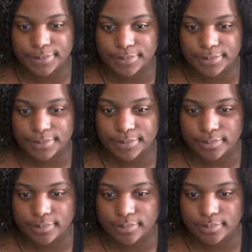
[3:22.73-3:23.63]

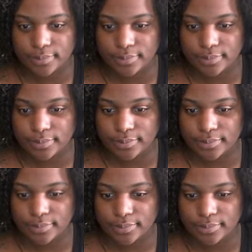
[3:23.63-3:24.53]

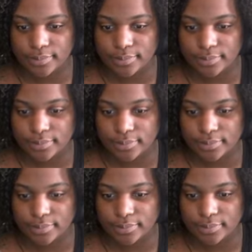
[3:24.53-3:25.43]

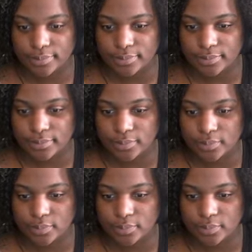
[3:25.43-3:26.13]
Nothing is said.